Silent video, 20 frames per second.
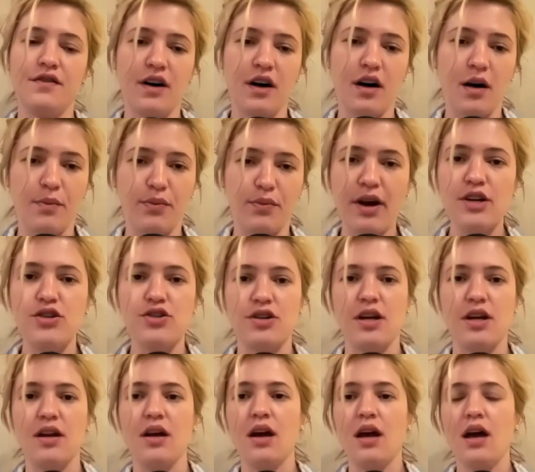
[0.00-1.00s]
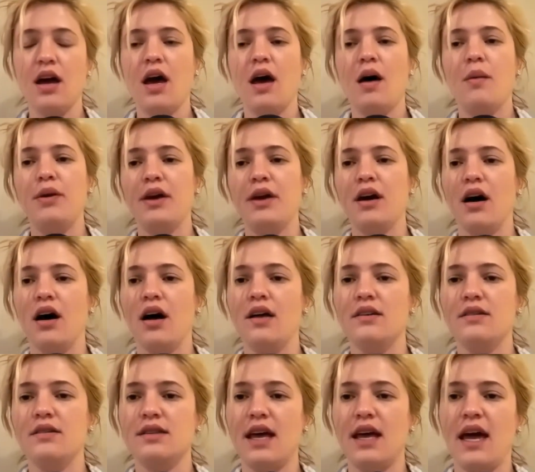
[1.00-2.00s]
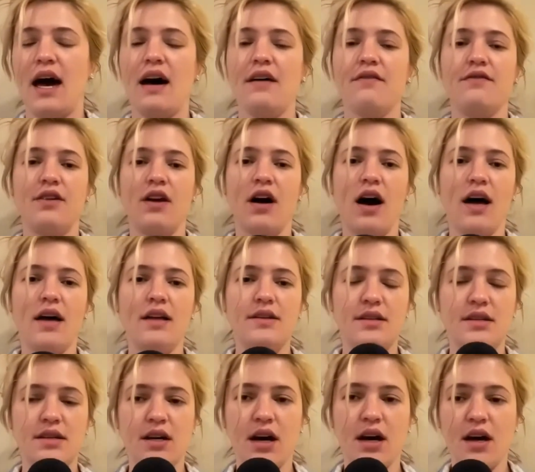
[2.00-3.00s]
oppression because they have not